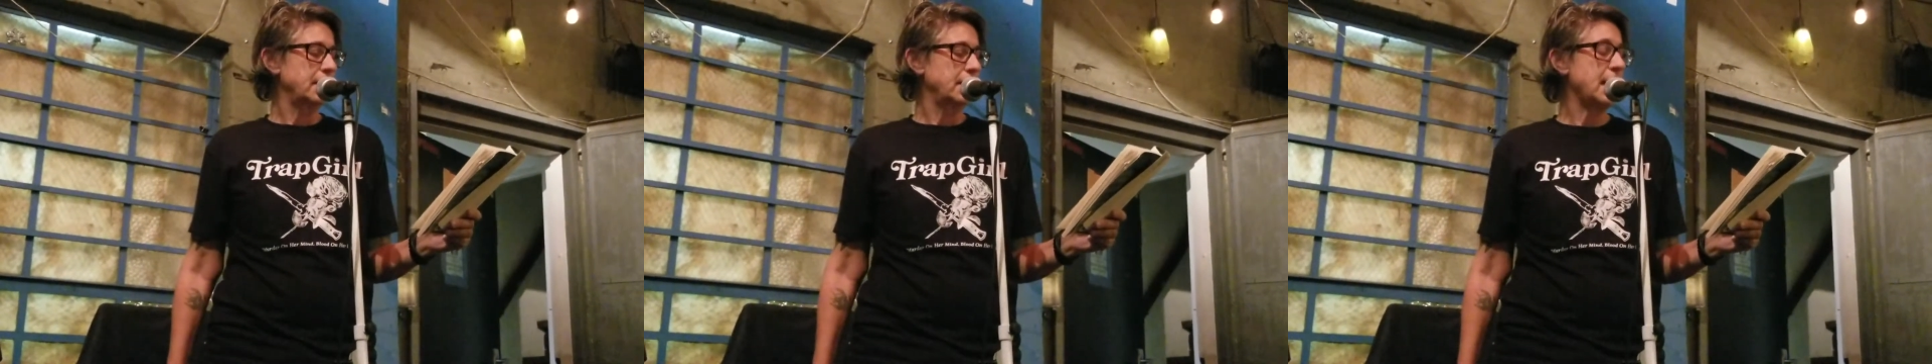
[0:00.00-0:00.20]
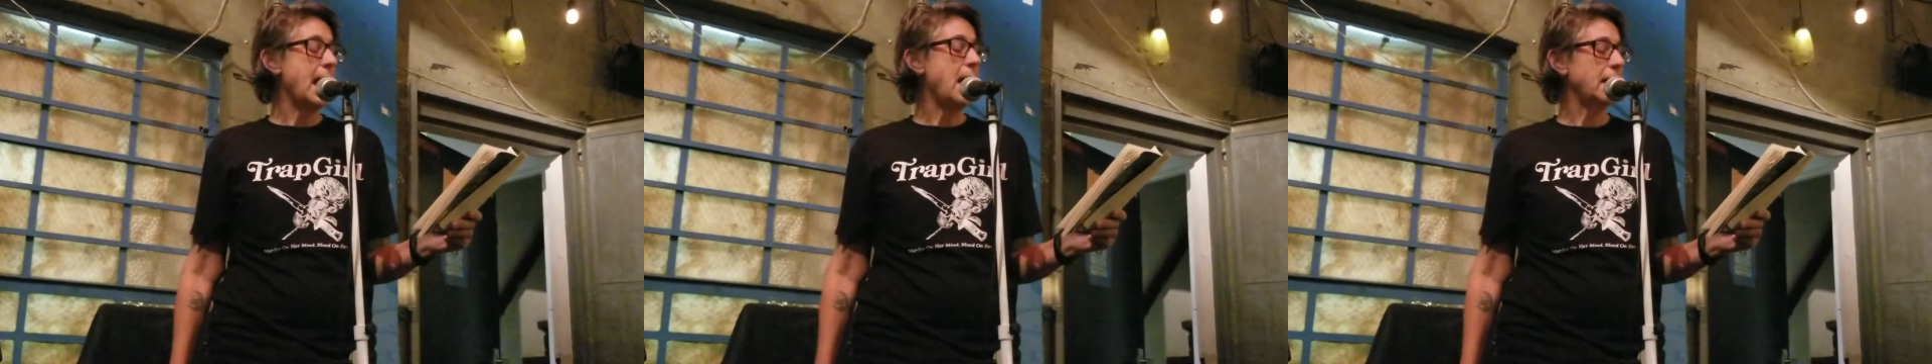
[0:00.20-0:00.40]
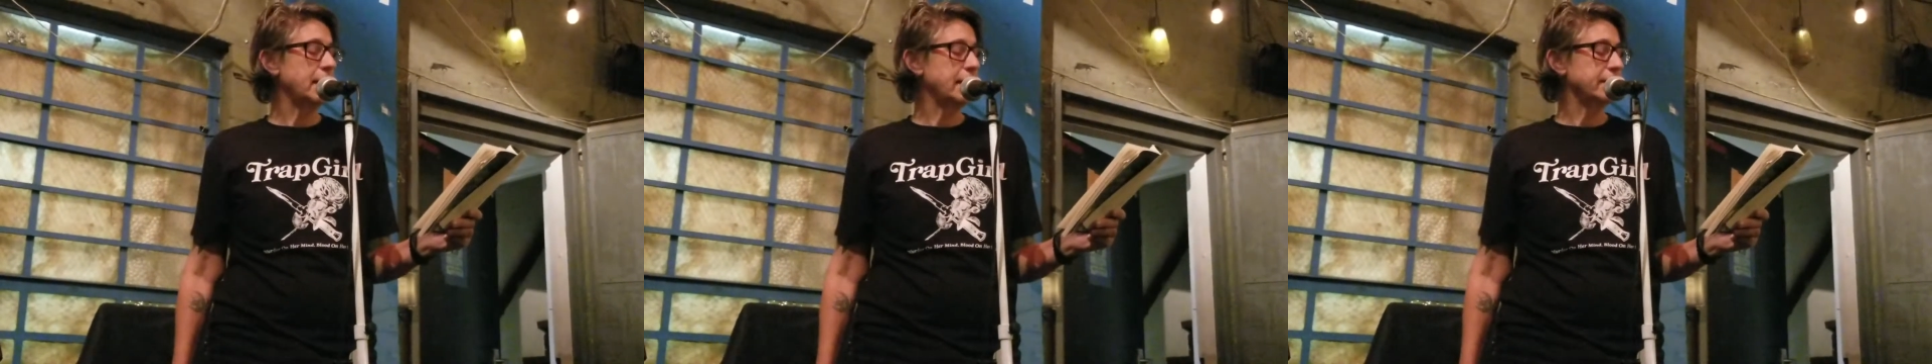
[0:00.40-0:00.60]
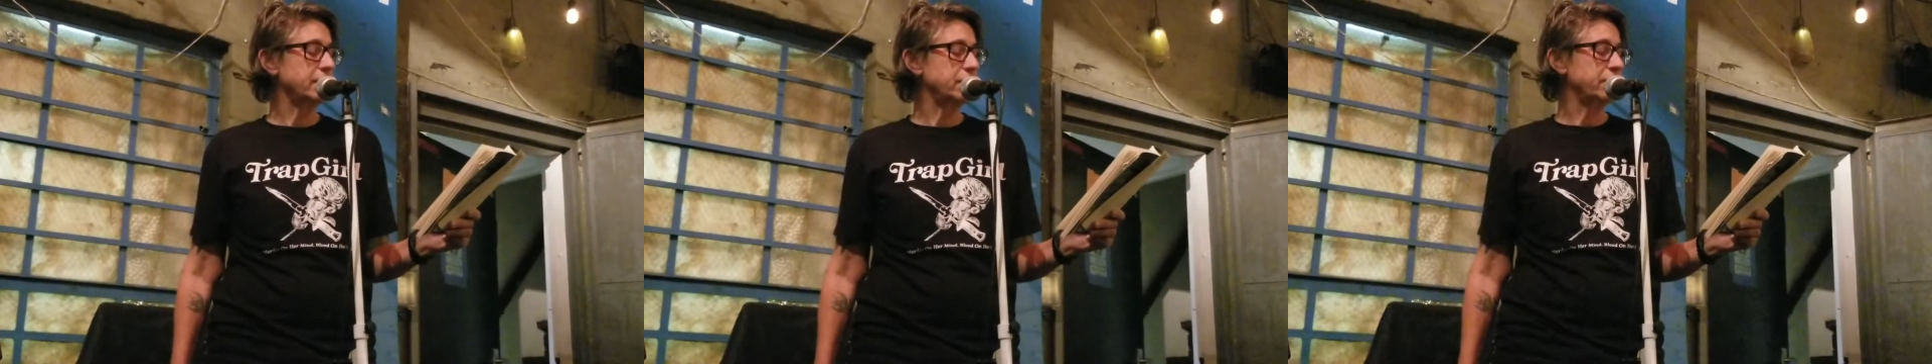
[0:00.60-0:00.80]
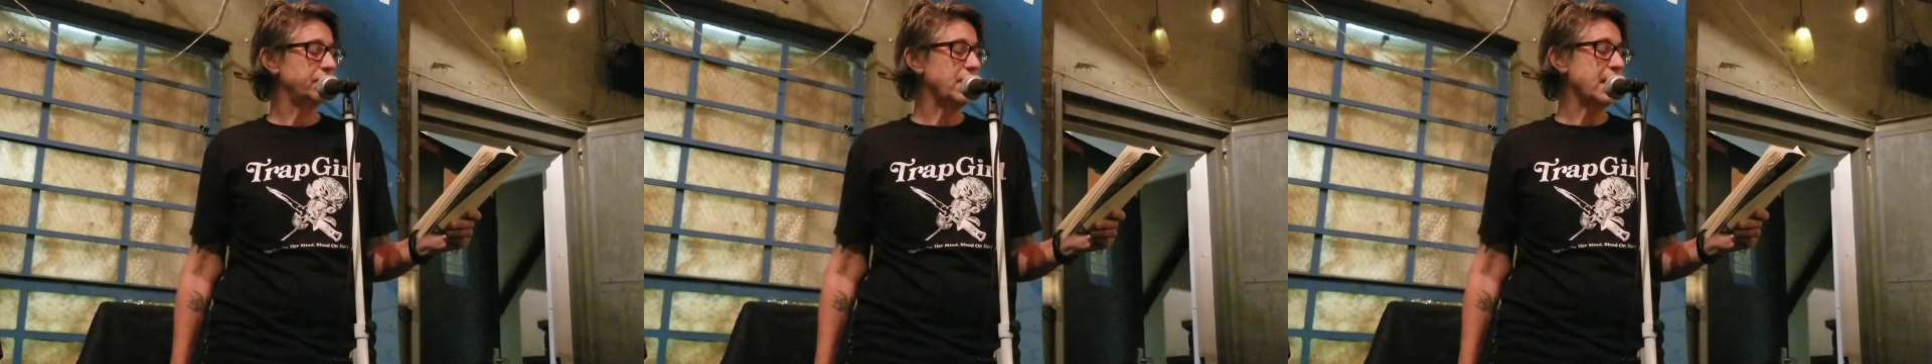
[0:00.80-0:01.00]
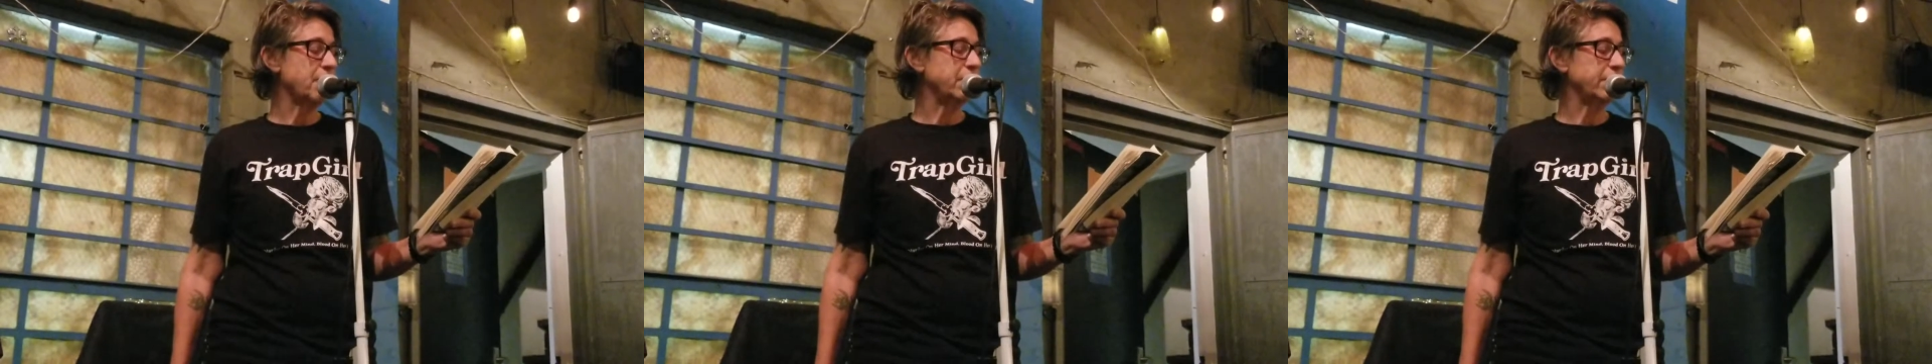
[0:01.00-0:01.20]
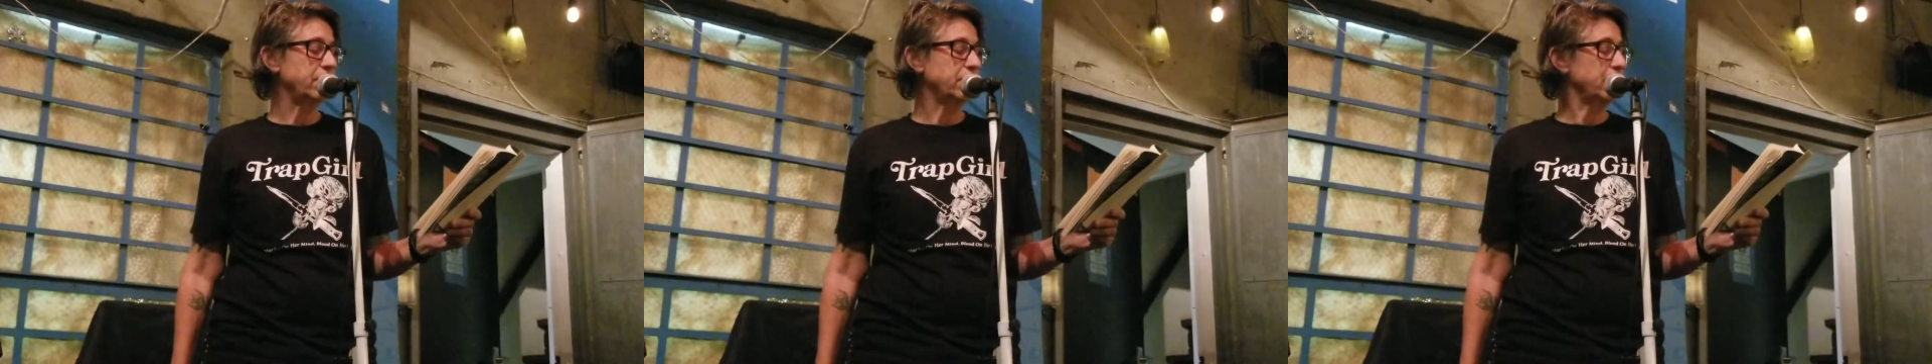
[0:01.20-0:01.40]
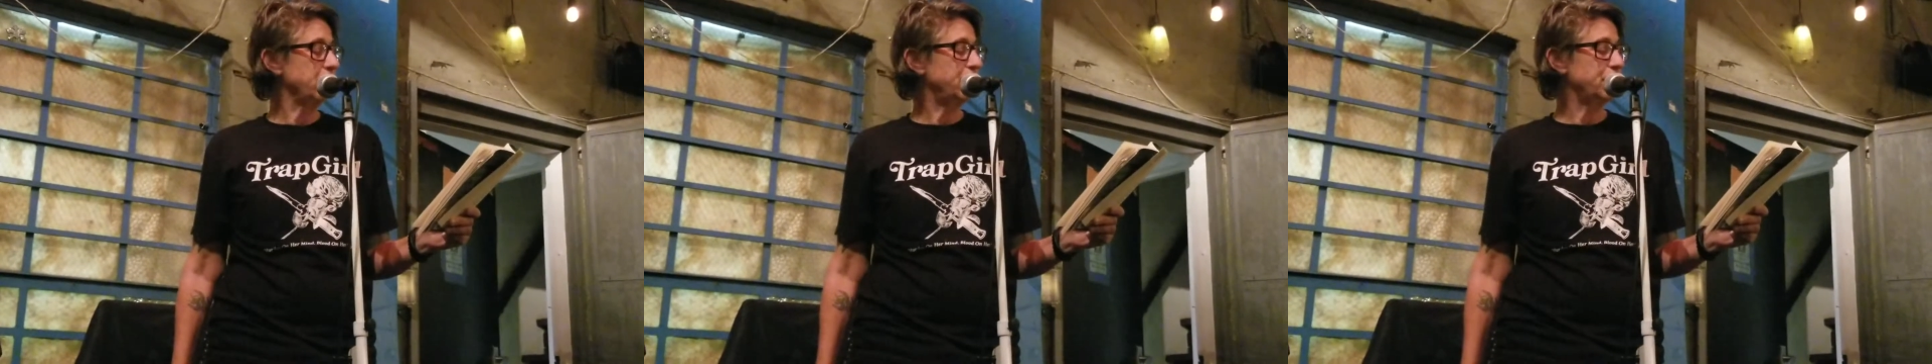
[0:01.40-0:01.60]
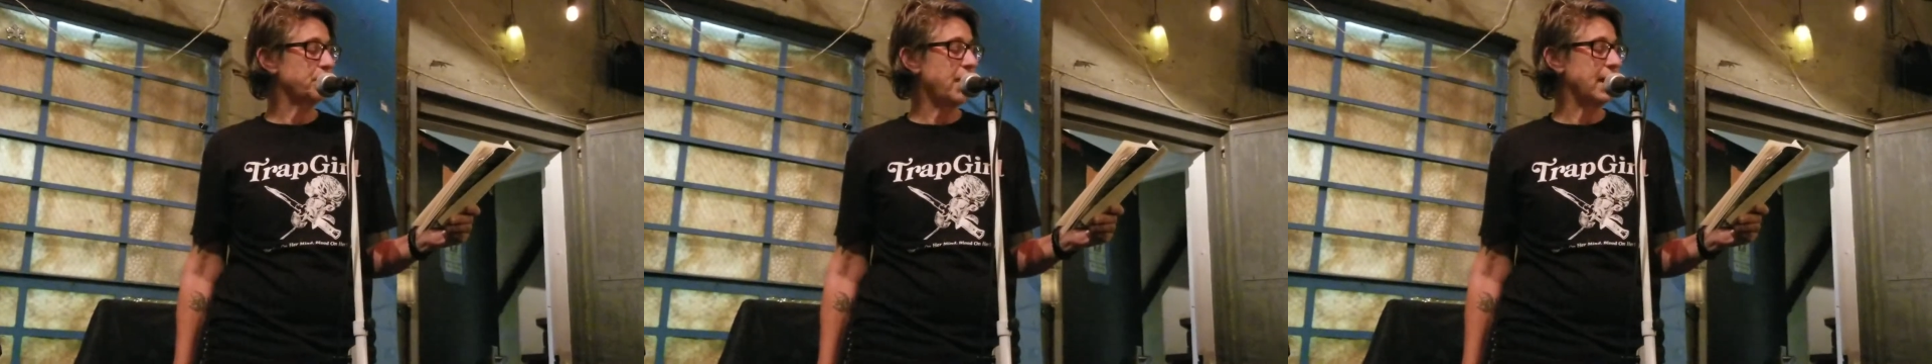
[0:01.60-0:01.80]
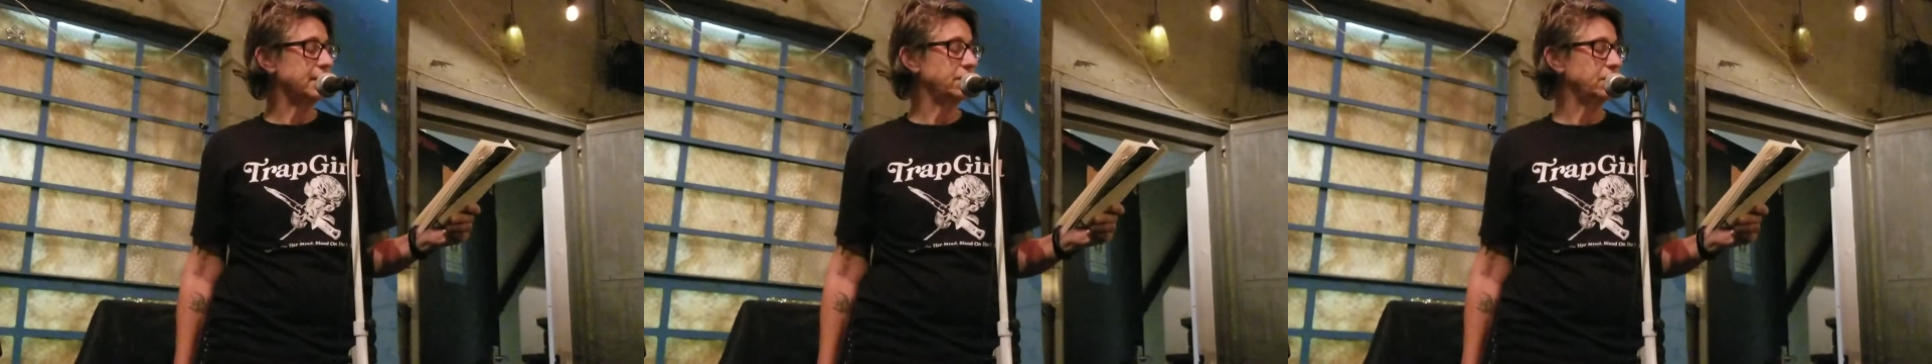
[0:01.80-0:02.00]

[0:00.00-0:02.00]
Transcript: Now I guess your family will euphemize